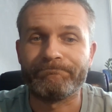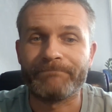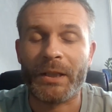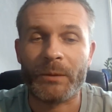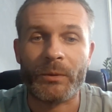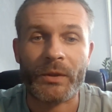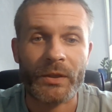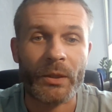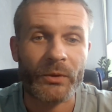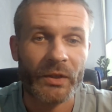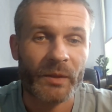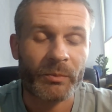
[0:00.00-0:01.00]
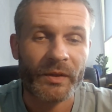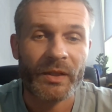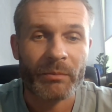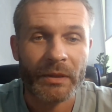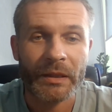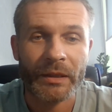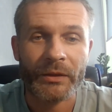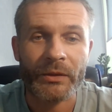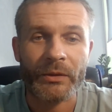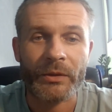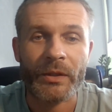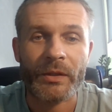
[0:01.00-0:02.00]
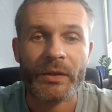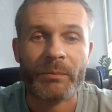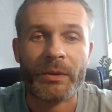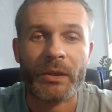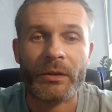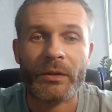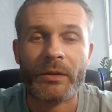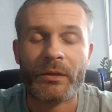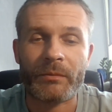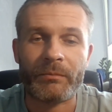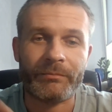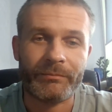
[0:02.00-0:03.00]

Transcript: it was no such possibility to do this because